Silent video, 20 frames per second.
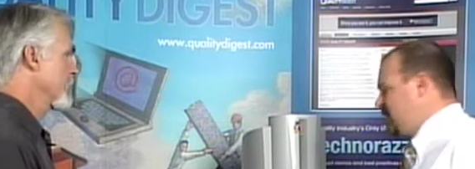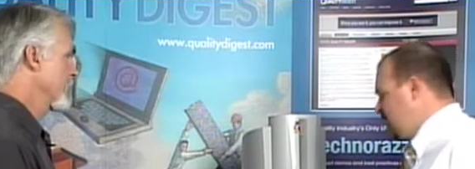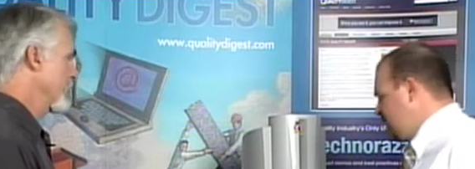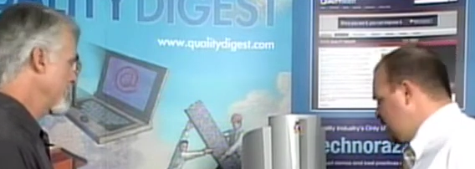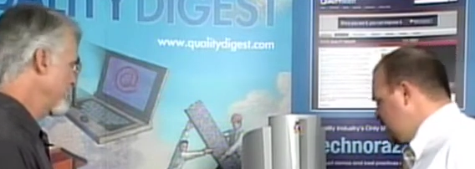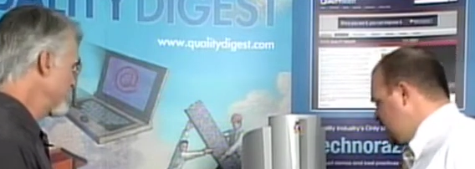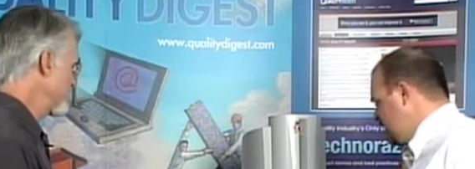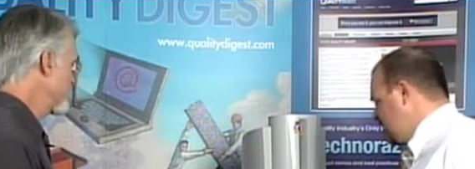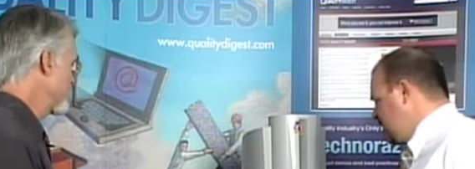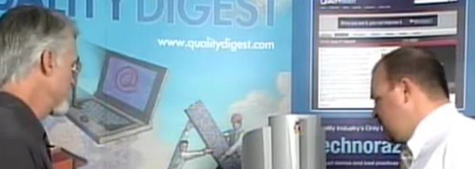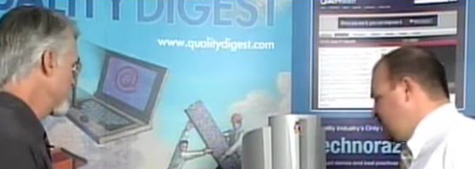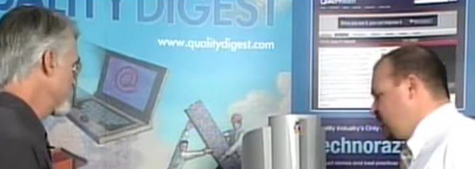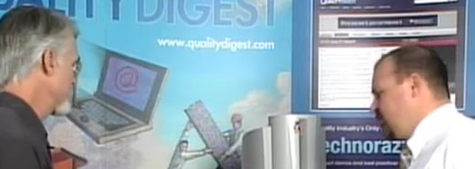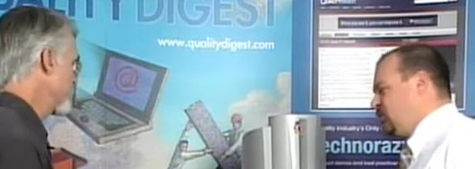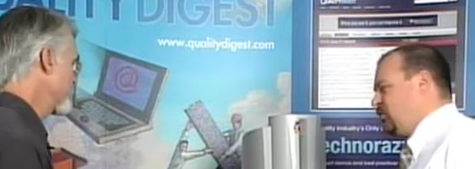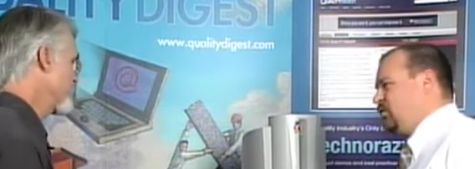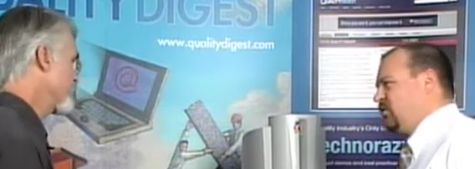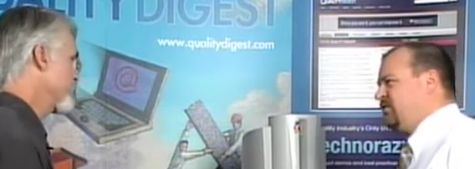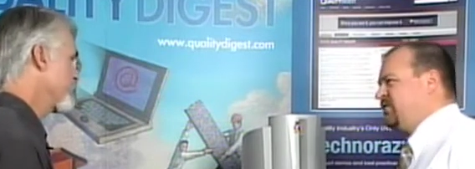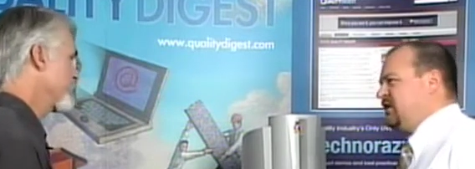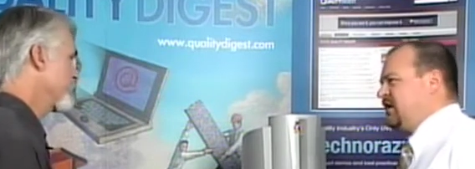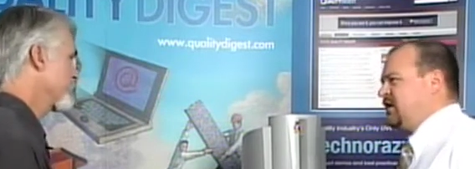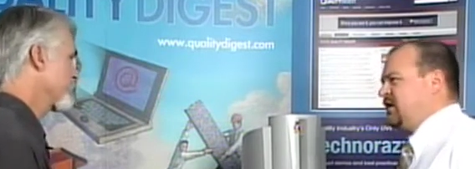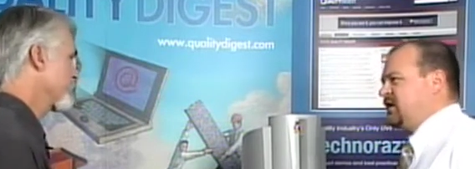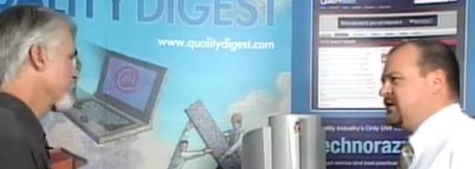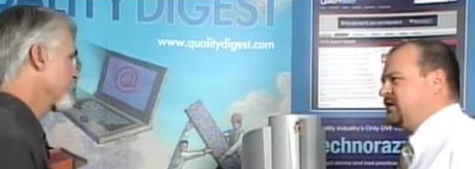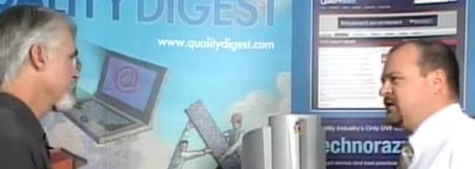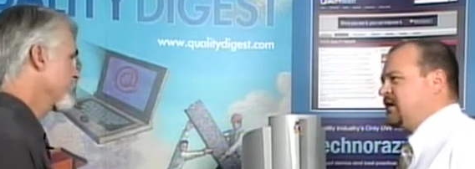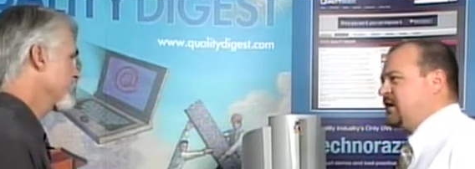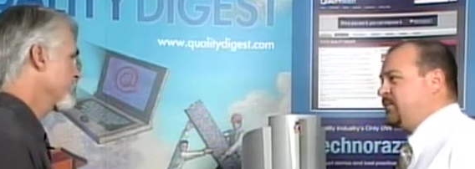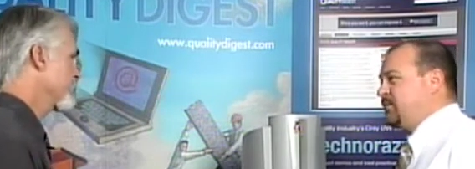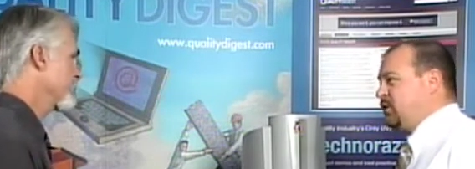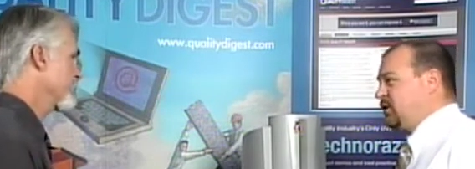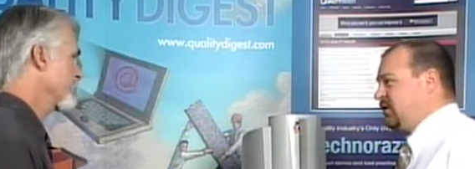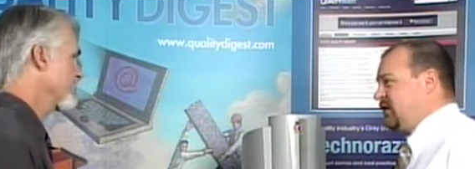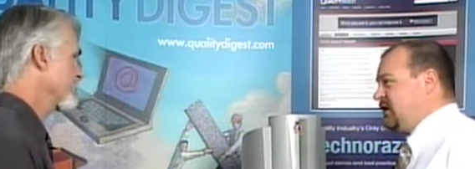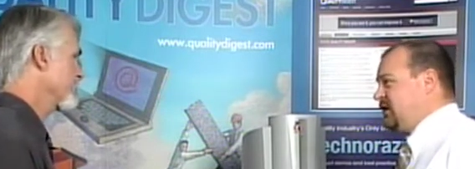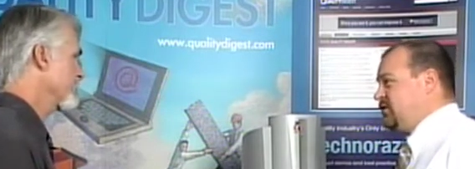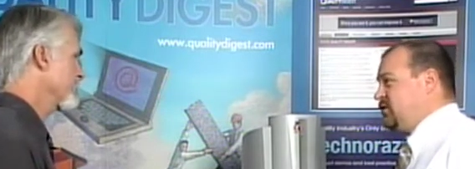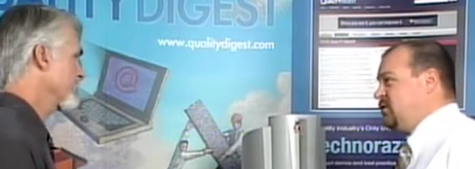Speaker 1: Okay. Um, we've done a
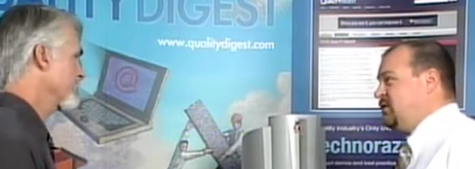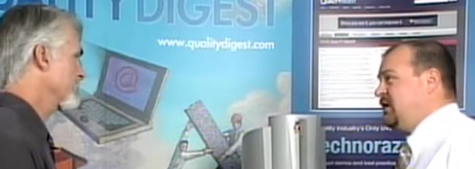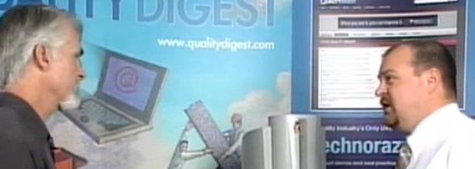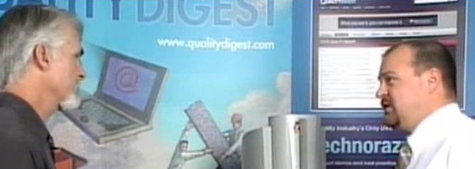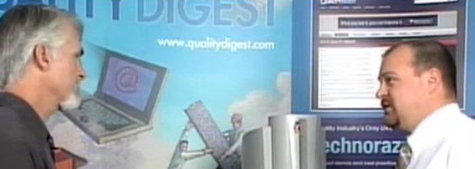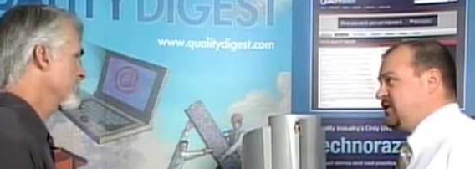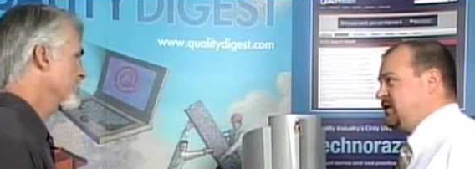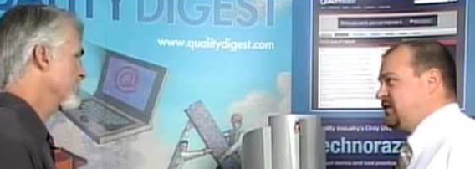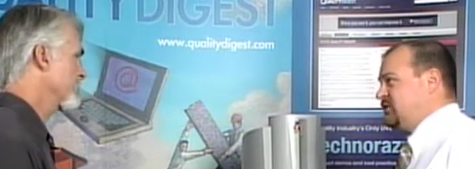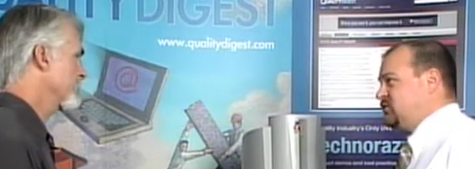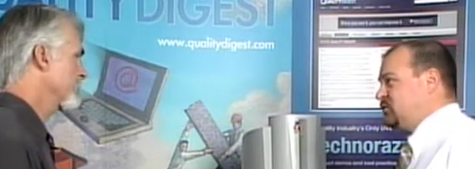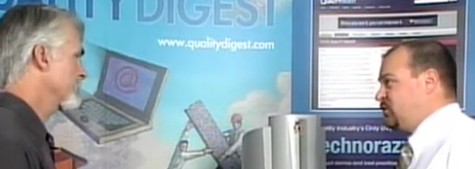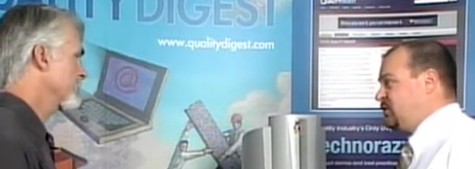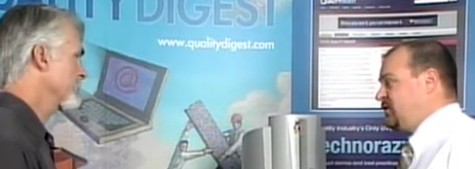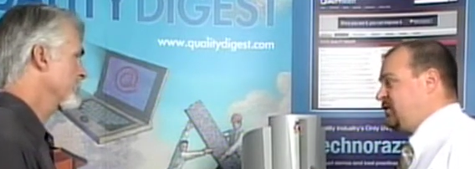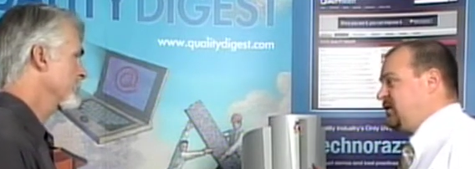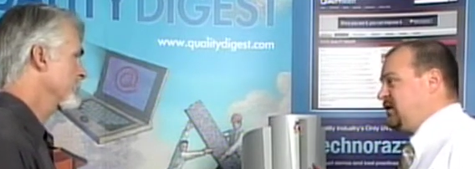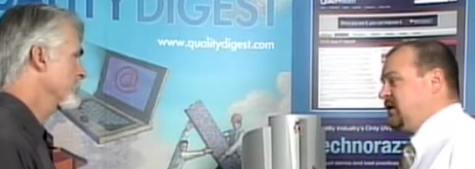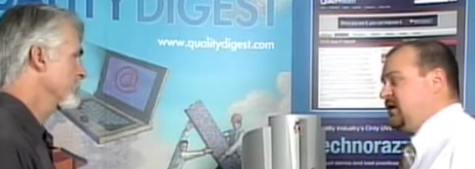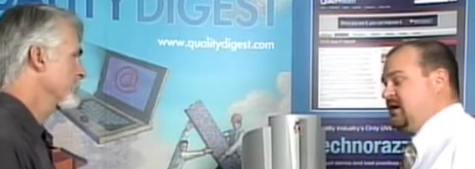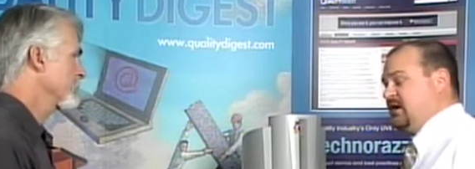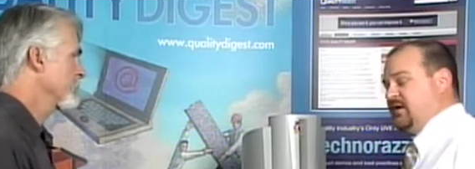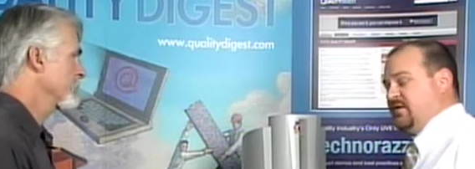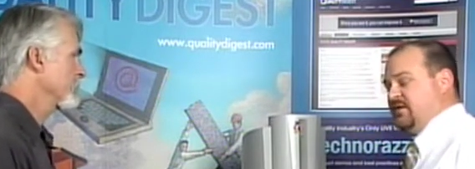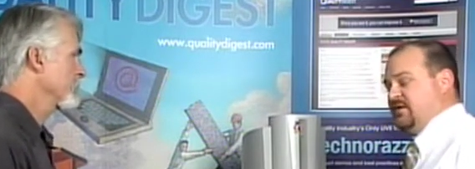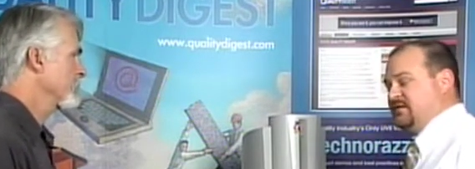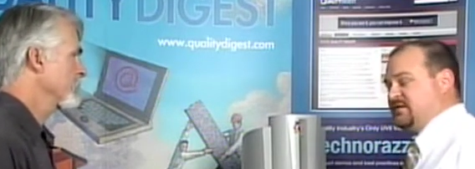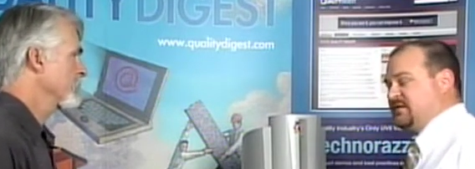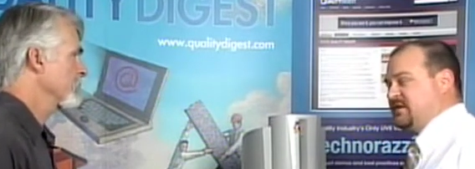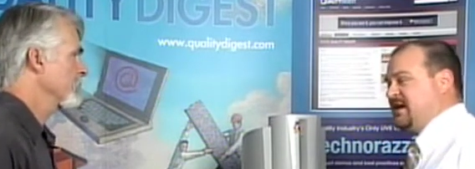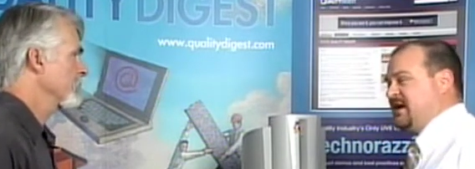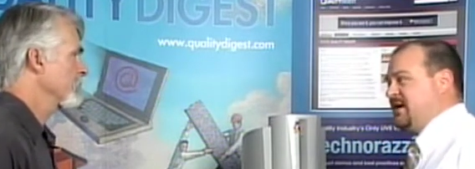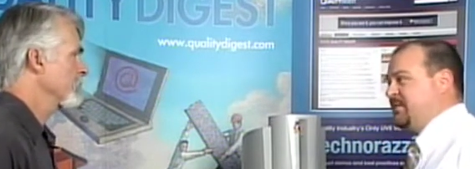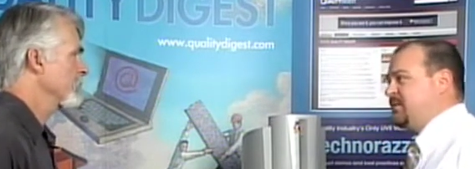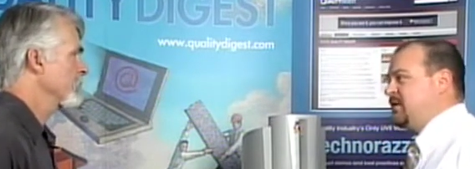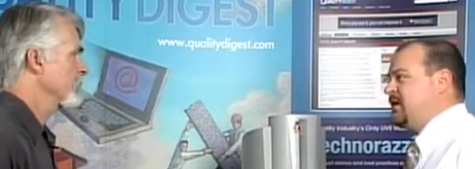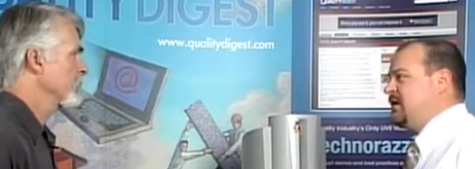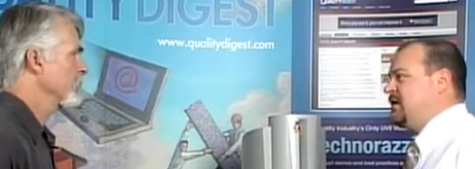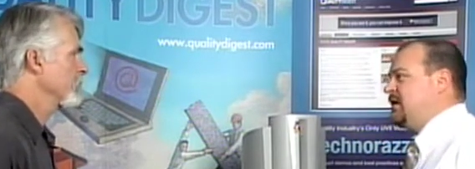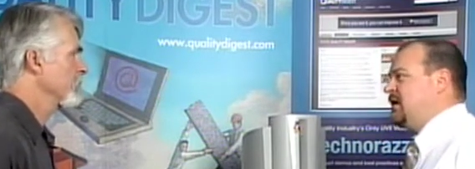couple uh, unique things with the, uh, the
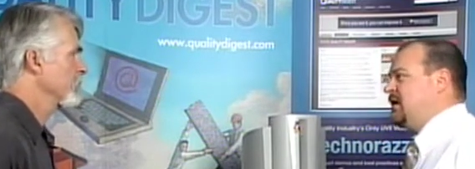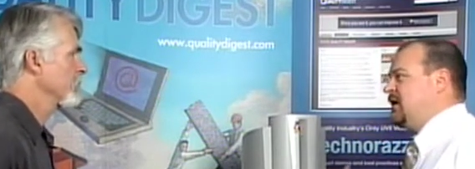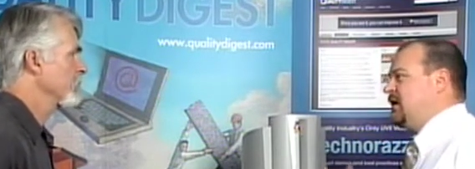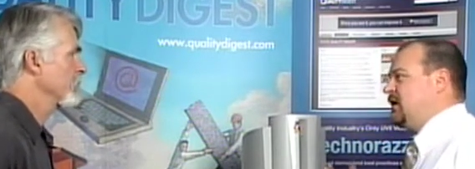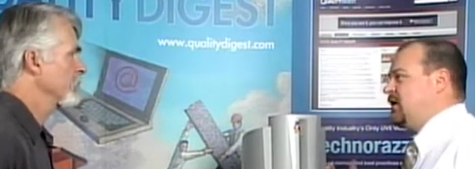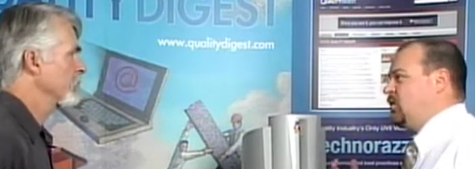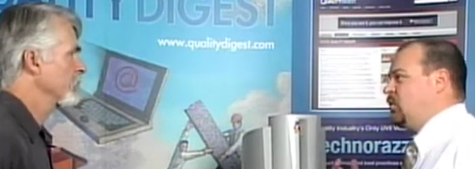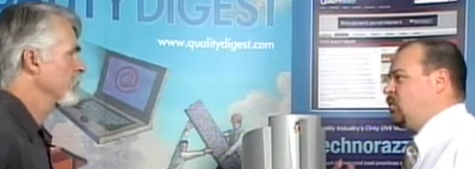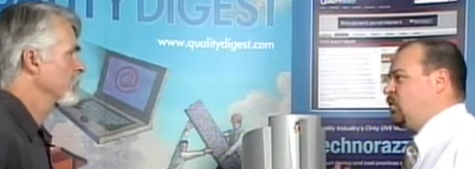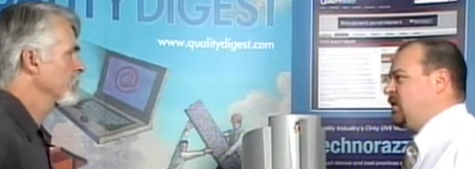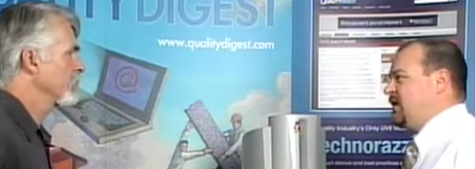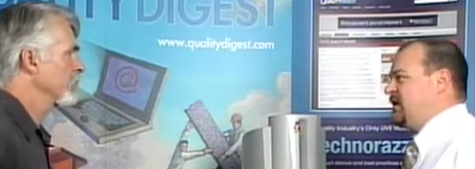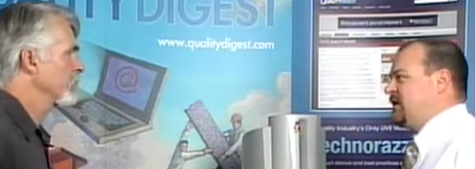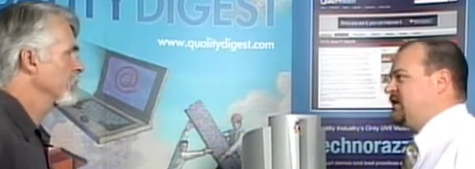Snap. Uh, one